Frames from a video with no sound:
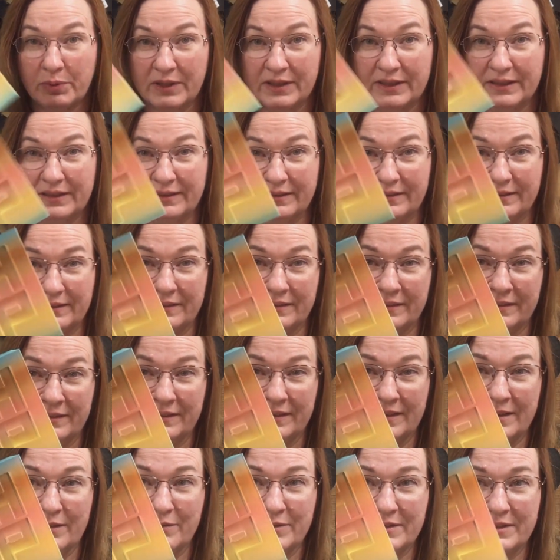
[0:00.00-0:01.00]
but
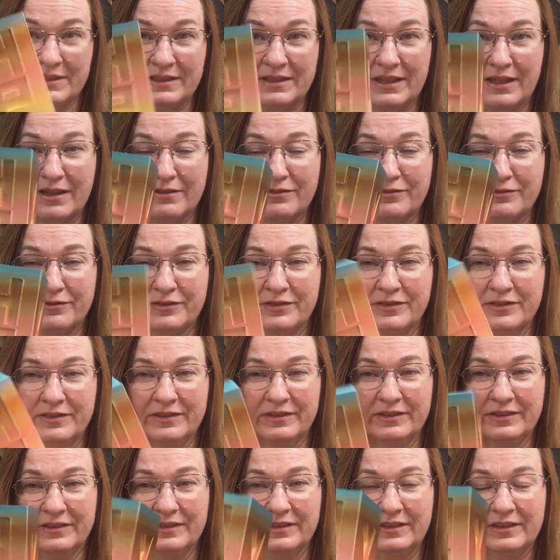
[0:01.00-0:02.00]
it was enough
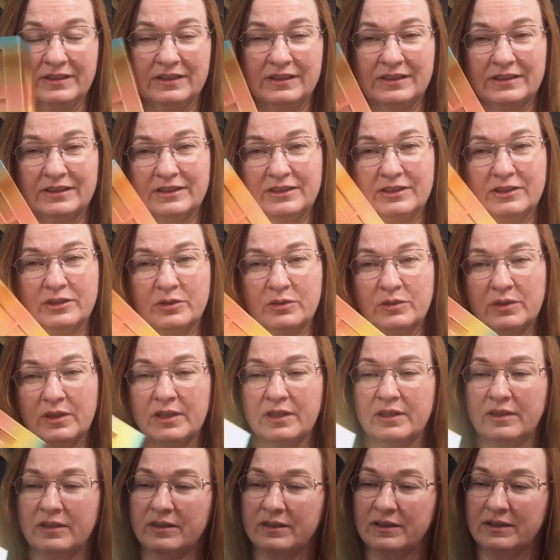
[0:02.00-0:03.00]

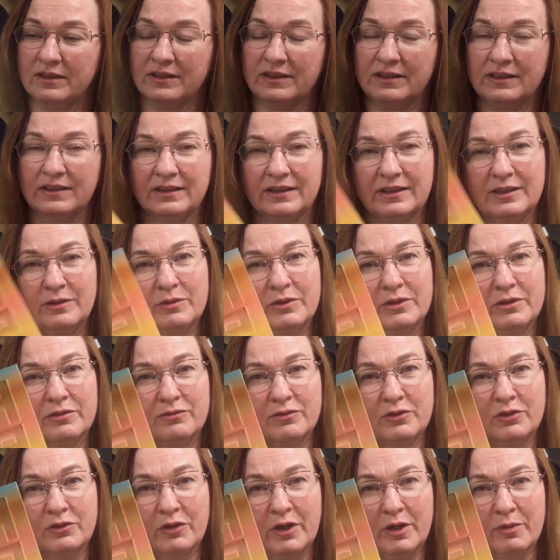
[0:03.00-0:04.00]
to give me
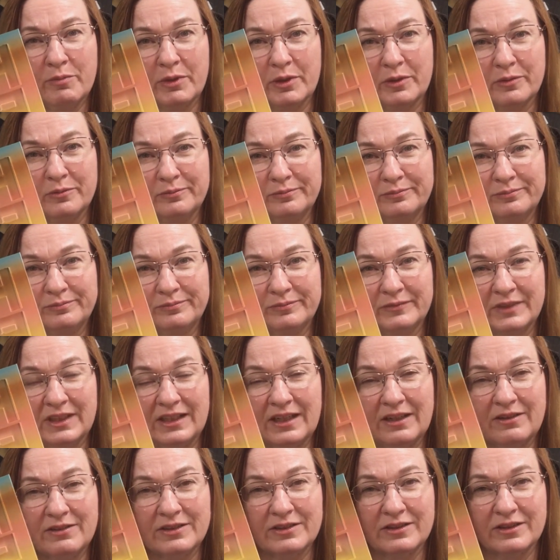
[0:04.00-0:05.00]
the full rainbow
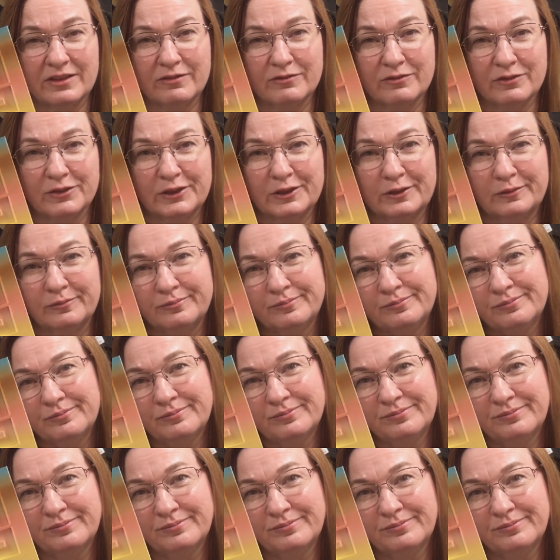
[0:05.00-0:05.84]
that I was looking for.